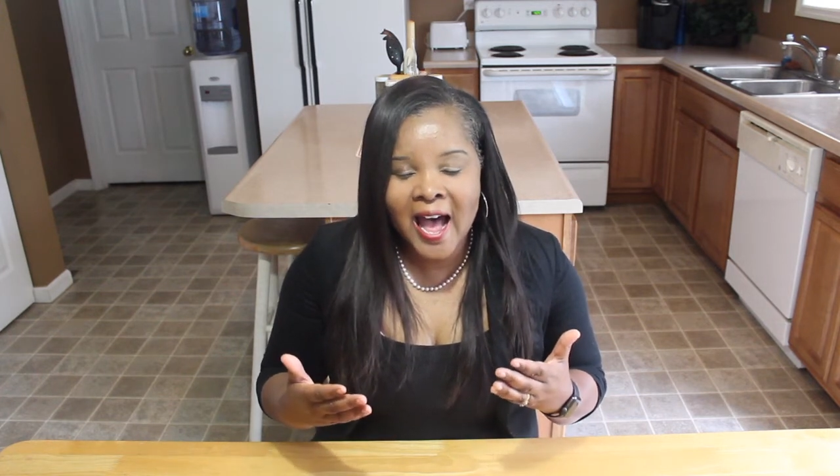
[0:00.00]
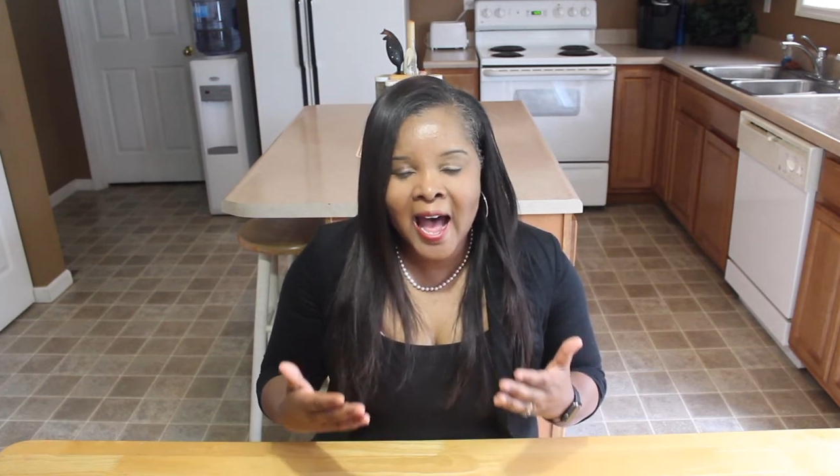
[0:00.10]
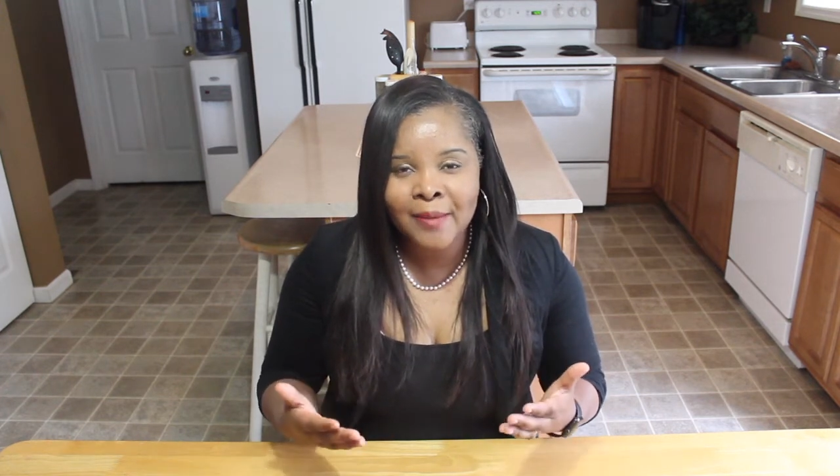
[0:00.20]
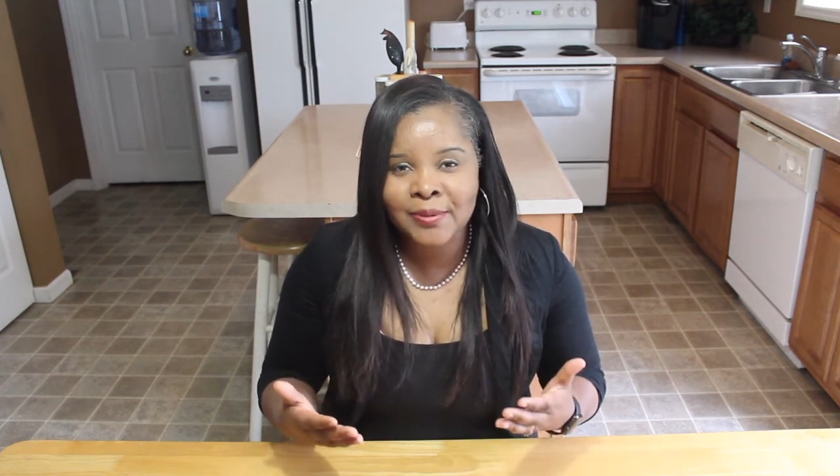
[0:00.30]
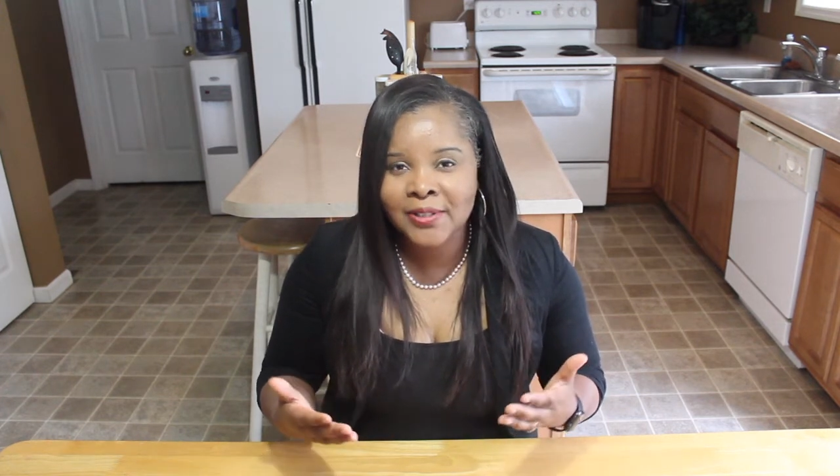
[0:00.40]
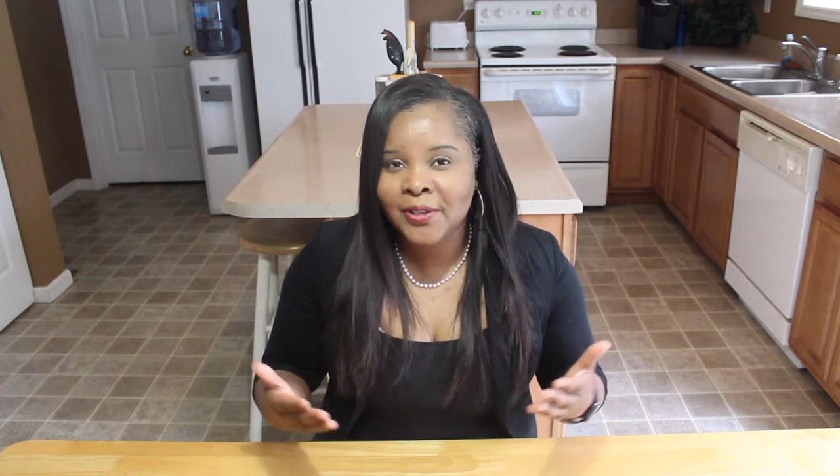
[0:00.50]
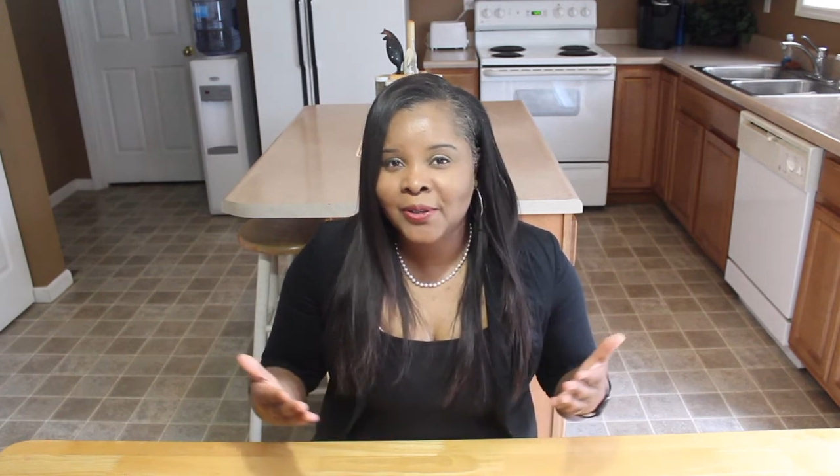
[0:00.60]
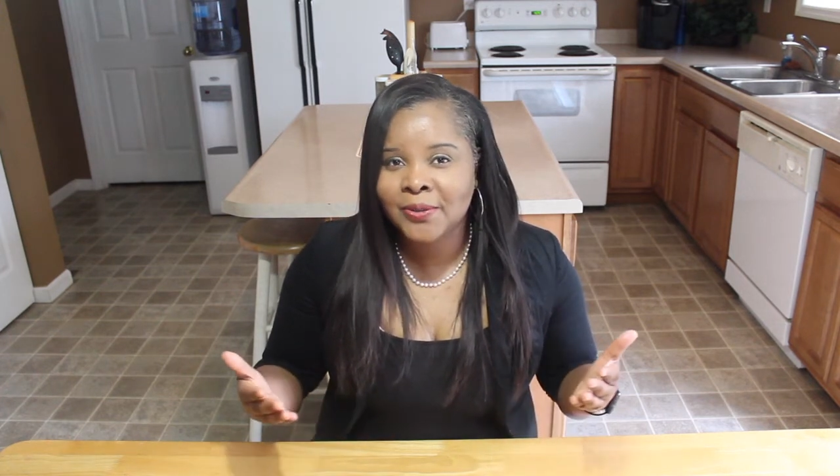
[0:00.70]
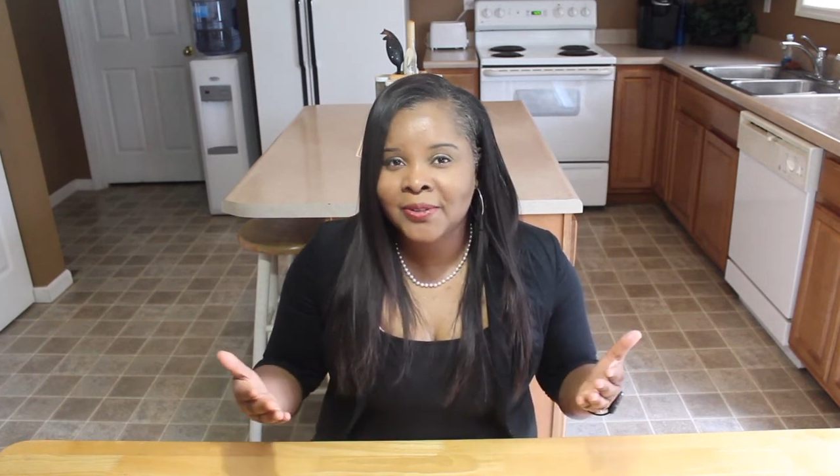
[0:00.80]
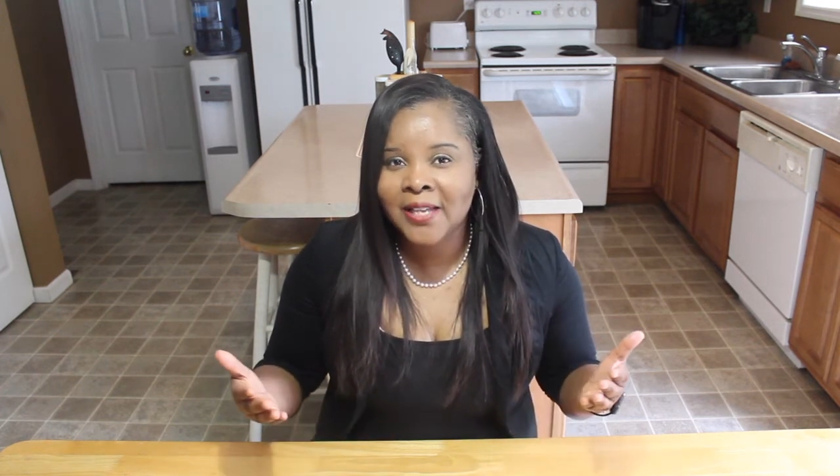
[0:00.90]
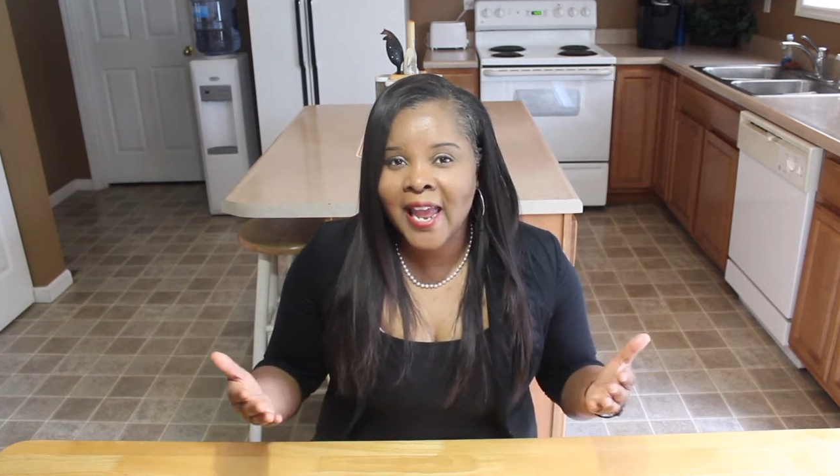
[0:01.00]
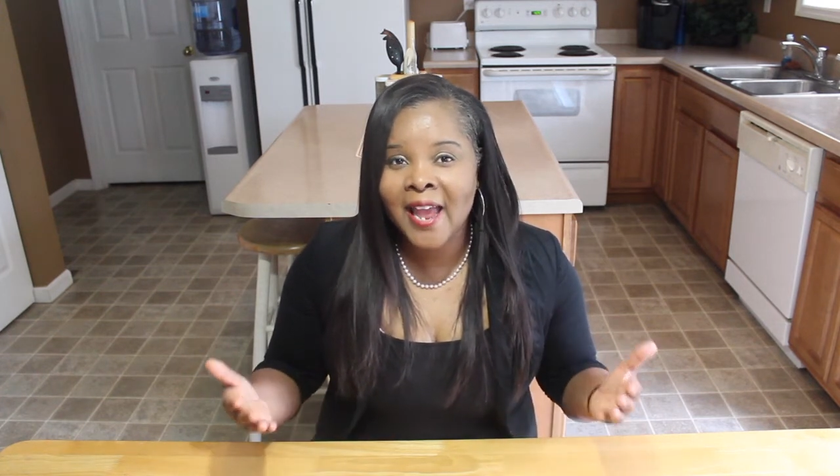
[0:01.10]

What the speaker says: obstacles